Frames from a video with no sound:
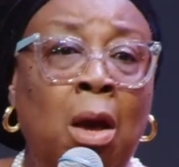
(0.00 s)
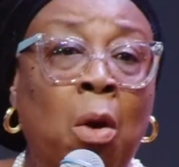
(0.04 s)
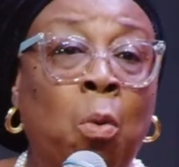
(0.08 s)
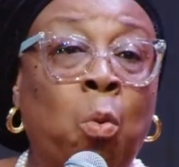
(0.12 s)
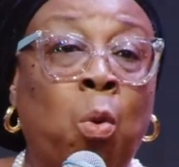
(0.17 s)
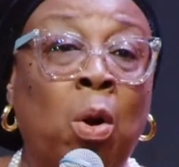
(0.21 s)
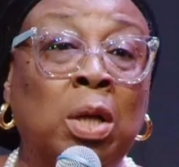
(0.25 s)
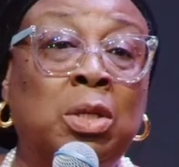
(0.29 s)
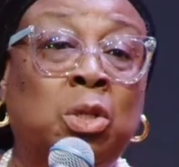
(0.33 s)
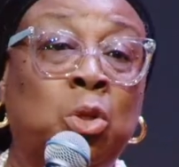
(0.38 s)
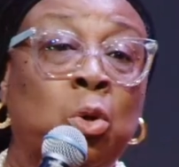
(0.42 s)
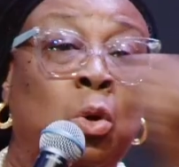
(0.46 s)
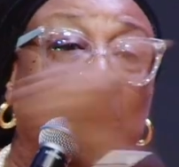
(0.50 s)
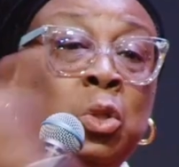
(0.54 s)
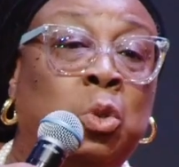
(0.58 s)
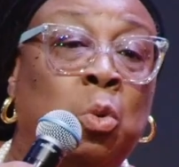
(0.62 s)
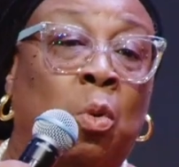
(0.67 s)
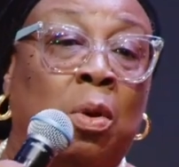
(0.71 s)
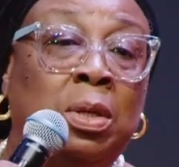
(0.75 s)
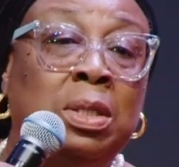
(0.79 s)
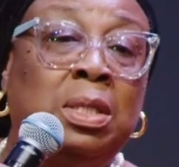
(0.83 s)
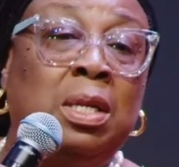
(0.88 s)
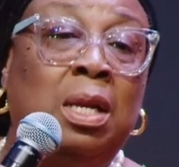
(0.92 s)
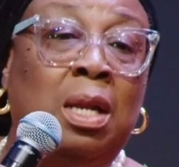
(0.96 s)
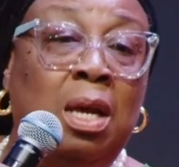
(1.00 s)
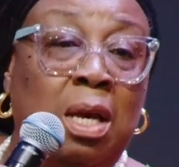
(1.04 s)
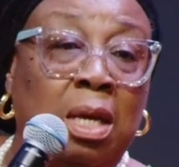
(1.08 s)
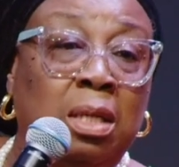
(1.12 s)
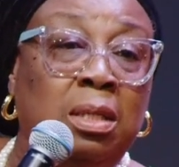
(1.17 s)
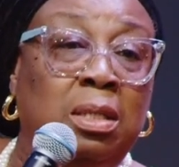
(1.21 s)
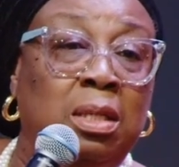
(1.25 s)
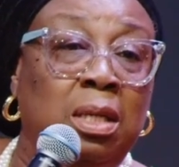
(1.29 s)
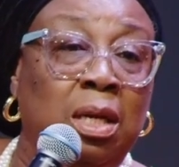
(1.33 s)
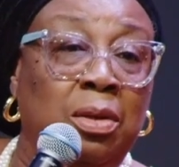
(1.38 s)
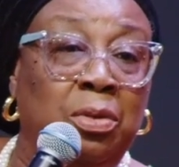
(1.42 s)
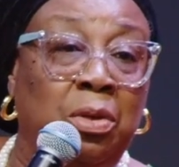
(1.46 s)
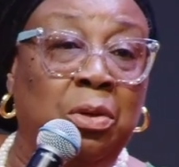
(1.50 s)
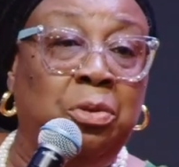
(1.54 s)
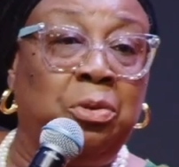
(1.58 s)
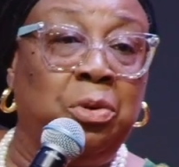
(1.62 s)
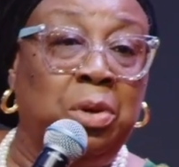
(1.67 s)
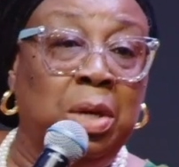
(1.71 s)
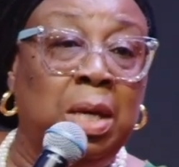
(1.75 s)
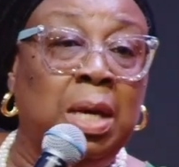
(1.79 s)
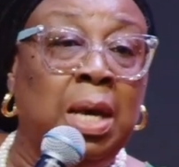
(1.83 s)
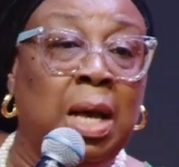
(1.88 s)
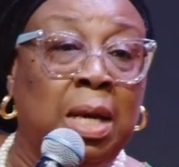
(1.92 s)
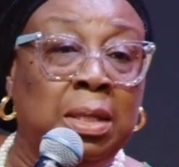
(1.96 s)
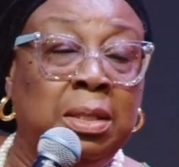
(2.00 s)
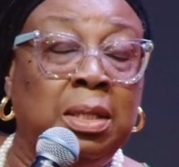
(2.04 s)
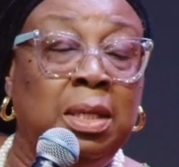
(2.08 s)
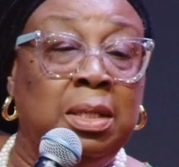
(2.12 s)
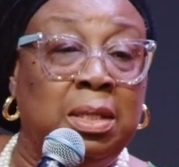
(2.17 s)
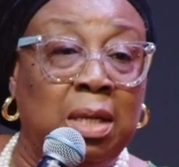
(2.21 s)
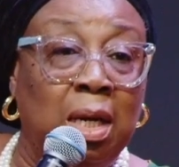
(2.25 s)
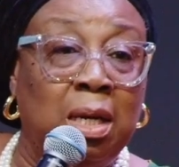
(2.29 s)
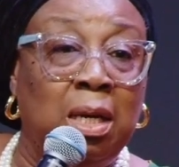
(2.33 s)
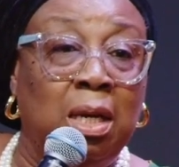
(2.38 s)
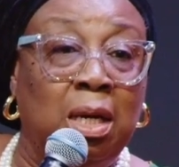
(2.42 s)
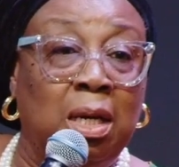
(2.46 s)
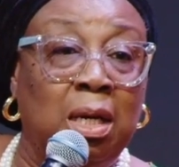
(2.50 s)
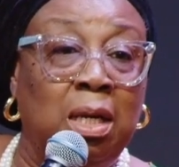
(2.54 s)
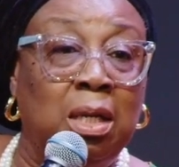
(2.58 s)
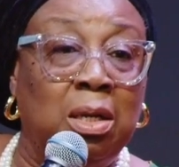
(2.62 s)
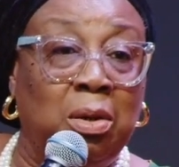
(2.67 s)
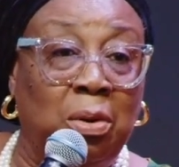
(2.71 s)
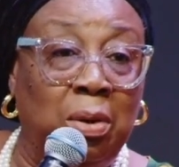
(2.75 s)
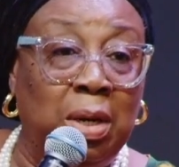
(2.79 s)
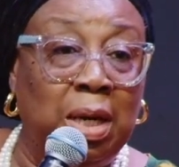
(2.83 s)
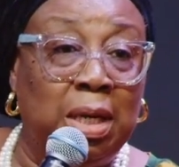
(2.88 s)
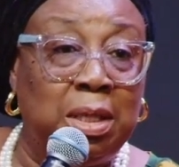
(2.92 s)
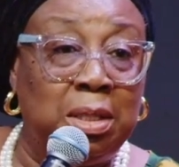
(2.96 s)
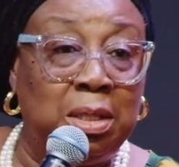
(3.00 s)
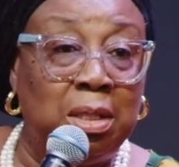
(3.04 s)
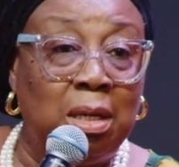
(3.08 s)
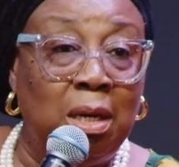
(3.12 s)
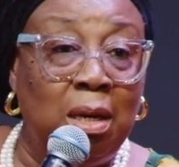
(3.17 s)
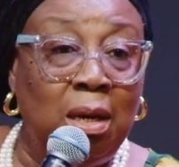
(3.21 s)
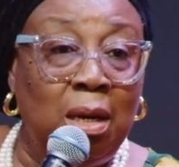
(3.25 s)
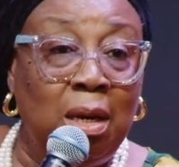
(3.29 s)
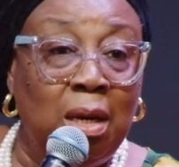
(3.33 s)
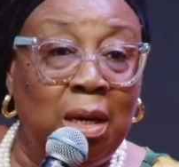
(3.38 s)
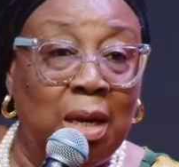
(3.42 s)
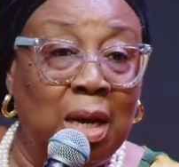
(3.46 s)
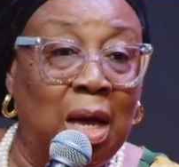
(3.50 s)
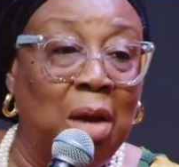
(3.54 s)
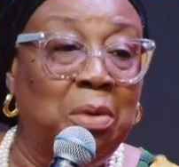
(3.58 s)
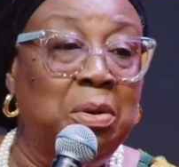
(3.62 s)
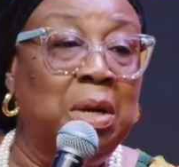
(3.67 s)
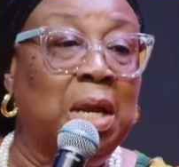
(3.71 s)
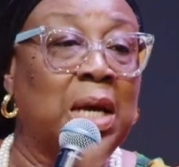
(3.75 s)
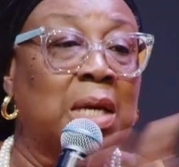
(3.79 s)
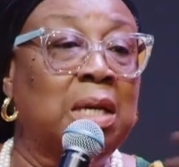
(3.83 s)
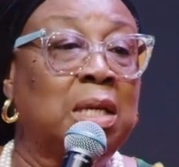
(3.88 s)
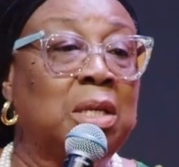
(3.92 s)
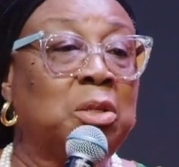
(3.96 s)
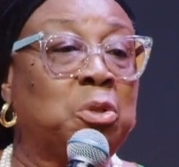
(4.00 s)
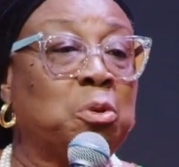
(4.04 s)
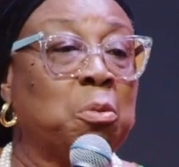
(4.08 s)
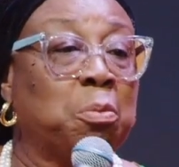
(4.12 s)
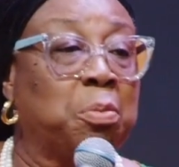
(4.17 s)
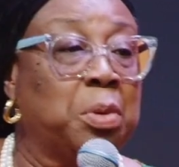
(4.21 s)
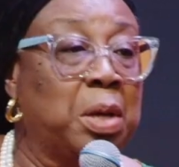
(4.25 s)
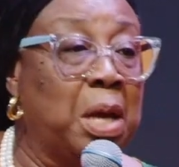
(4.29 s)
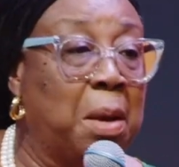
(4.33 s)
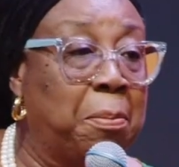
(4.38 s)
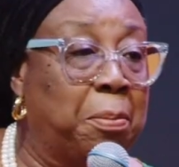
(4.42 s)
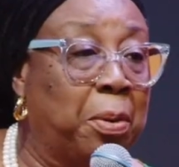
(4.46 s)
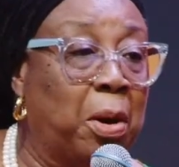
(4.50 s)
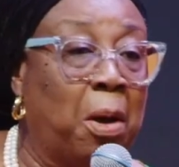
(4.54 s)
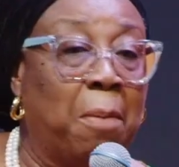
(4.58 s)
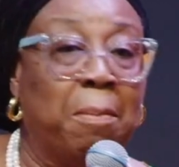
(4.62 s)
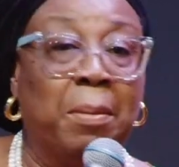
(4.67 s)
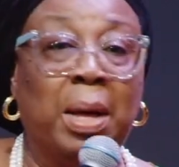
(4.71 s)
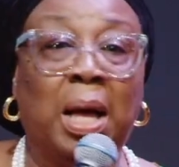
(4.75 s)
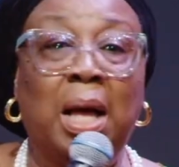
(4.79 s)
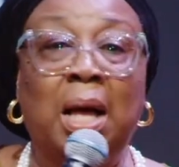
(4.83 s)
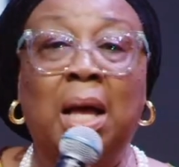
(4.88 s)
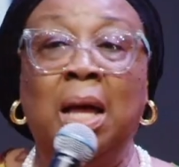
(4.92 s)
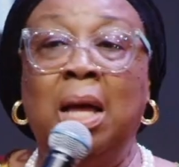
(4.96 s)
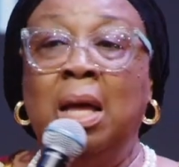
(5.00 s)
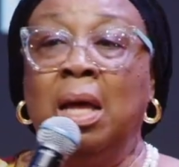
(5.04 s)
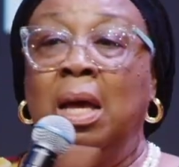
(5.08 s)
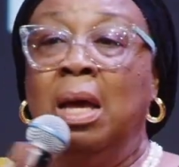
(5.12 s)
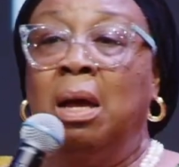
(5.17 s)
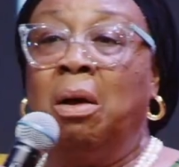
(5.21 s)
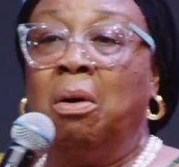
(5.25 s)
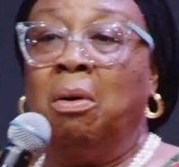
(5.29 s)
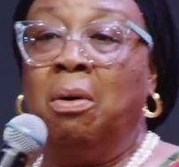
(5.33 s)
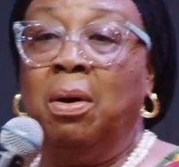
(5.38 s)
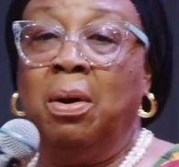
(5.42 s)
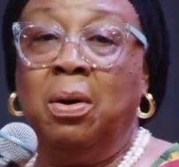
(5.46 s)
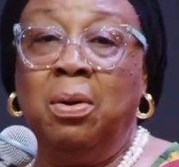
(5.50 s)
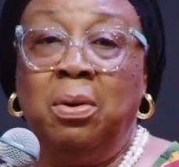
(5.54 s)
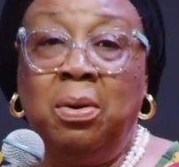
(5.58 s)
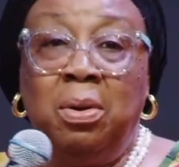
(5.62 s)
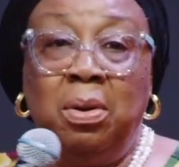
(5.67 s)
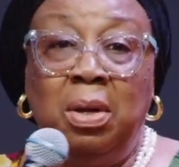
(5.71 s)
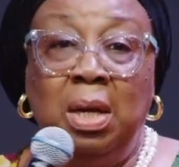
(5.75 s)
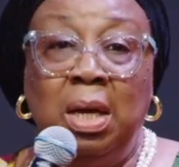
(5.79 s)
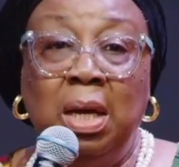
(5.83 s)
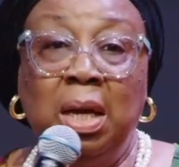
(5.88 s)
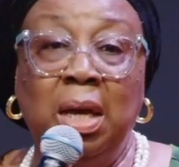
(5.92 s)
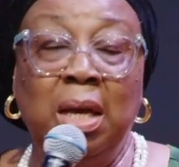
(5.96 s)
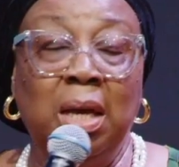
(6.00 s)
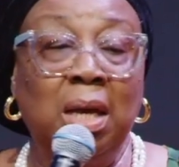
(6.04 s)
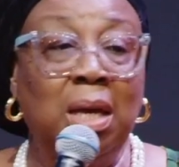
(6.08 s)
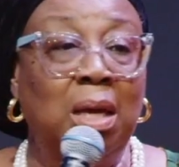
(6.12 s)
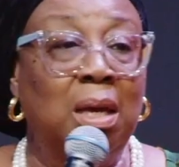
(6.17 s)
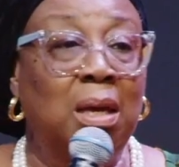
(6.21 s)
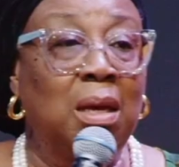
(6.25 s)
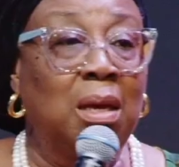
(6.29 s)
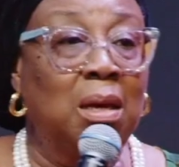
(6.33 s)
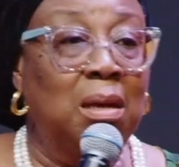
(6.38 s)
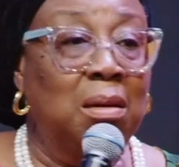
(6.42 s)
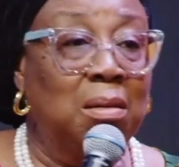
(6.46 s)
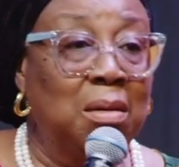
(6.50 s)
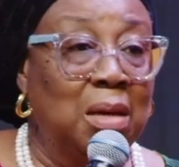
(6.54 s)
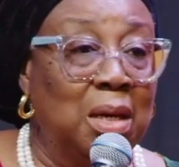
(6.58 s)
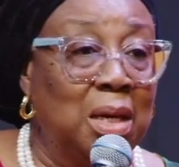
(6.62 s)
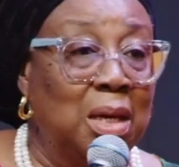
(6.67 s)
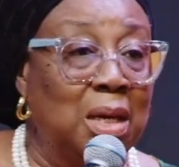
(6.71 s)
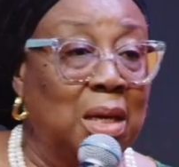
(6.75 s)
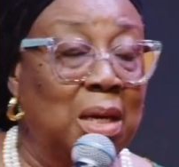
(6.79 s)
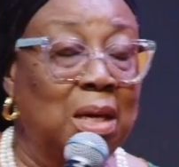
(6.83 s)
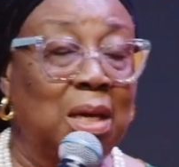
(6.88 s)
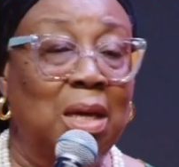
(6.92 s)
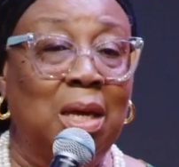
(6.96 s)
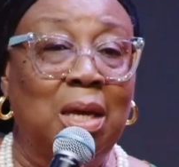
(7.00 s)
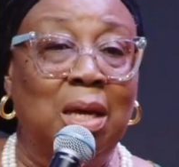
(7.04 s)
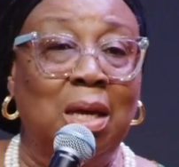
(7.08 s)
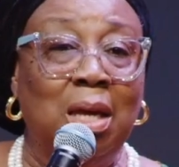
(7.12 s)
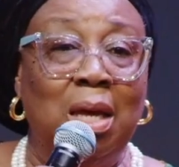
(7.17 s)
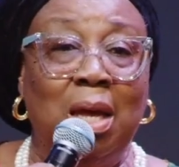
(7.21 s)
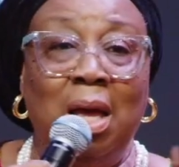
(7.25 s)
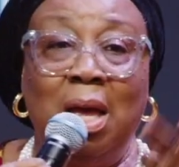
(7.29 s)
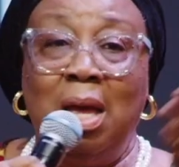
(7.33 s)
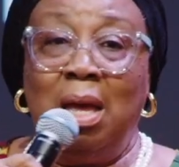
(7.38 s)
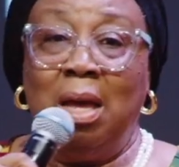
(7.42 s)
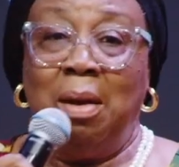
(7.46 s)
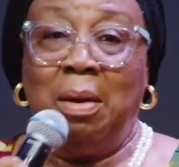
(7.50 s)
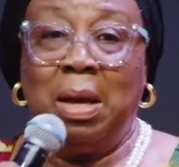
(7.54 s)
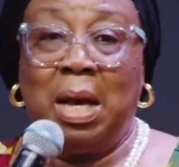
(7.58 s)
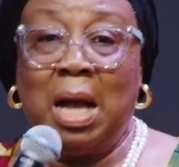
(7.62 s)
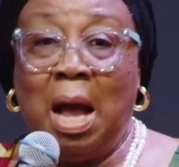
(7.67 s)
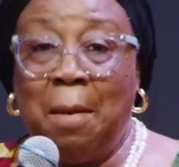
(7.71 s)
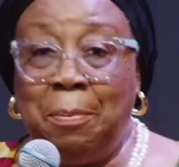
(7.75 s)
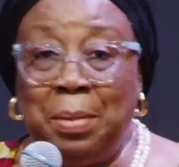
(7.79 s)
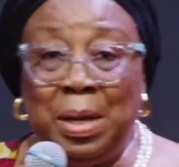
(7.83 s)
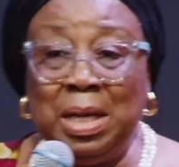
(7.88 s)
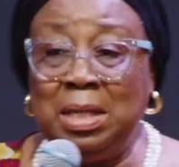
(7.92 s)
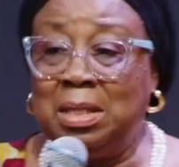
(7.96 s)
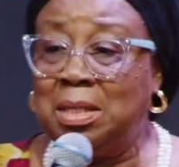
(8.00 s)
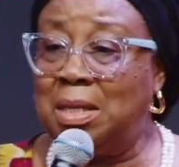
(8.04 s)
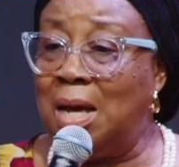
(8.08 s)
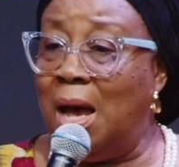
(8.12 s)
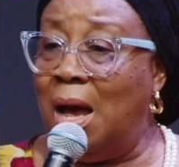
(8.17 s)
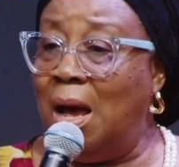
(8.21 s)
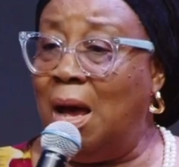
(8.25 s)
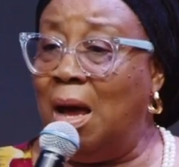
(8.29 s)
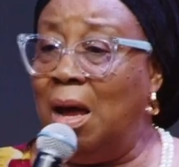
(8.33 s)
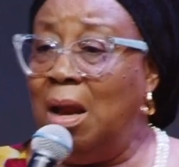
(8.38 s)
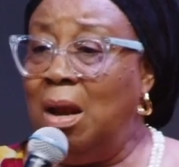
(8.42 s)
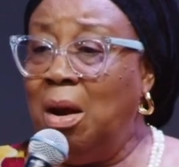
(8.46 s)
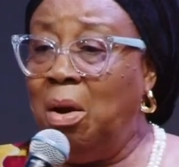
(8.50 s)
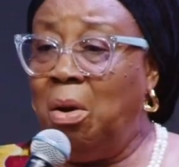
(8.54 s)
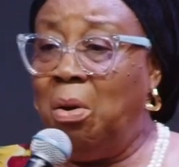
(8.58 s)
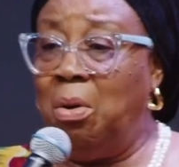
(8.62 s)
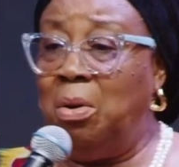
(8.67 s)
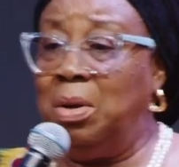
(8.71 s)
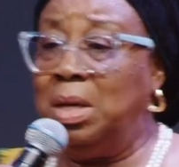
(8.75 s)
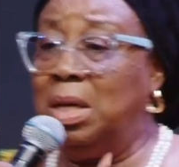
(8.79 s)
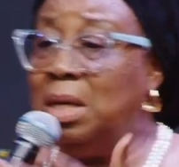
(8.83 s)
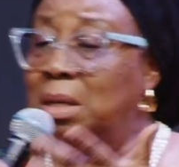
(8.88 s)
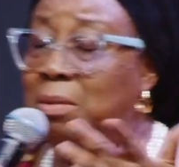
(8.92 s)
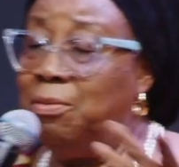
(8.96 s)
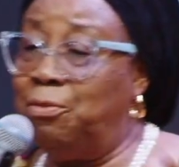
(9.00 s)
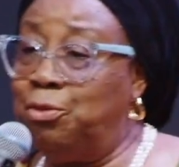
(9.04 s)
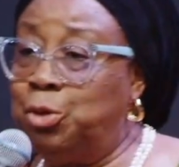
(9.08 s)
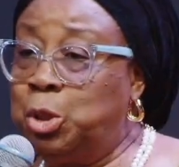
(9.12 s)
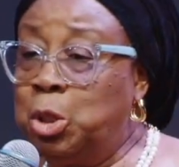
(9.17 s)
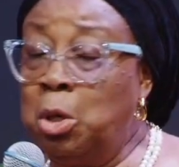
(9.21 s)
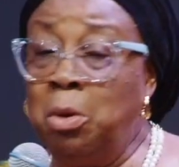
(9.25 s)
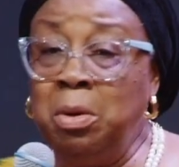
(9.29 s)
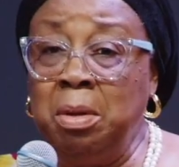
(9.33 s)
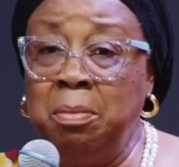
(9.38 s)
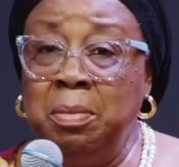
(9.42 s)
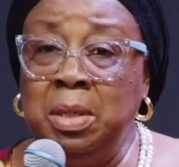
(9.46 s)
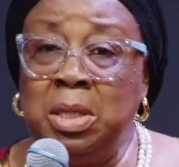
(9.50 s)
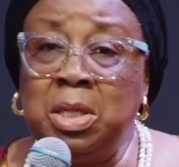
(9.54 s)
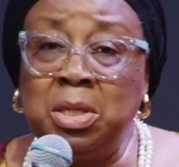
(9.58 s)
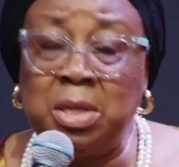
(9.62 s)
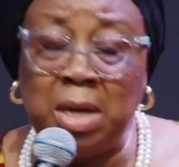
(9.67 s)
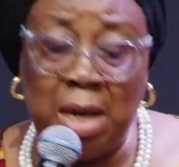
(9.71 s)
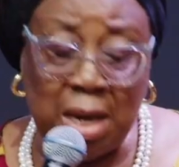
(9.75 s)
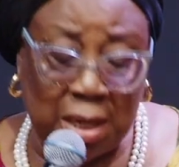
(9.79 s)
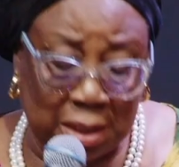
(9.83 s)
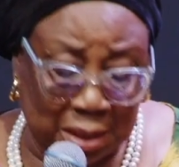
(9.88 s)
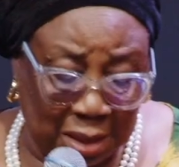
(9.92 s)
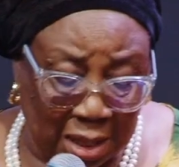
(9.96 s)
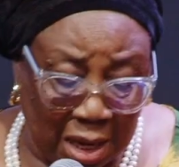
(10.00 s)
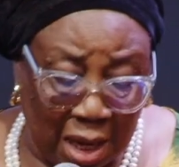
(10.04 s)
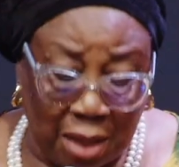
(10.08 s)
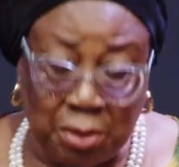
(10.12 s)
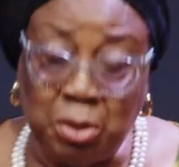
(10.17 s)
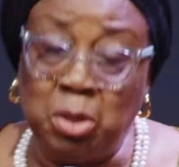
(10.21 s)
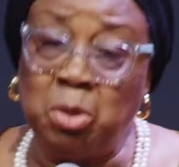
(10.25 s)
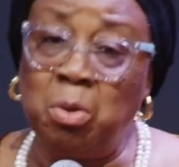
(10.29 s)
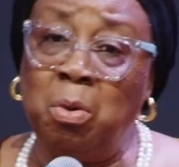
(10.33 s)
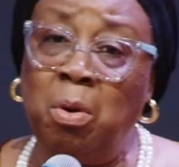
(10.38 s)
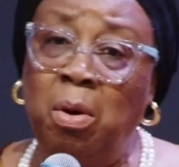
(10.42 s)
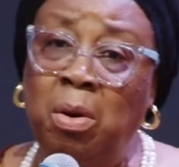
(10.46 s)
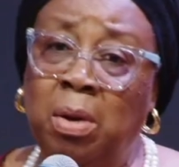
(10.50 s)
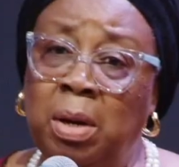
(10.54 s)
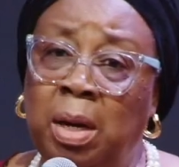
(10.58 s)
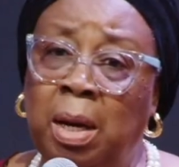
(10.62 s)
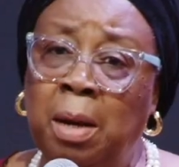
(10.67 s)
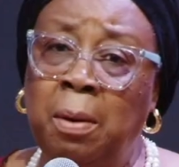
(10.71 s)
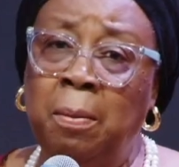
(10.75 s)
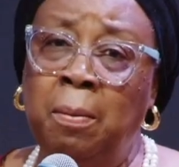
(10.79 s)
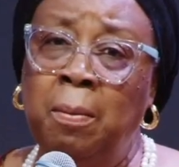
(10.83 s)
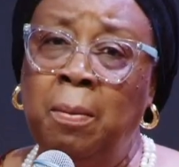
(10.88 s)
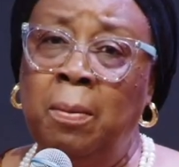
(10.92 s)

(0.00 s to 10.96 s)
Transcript: what those ones learned in the 3 years in technical college. Now learning to be a plumber or a carpenter or a sewing mistress and so on.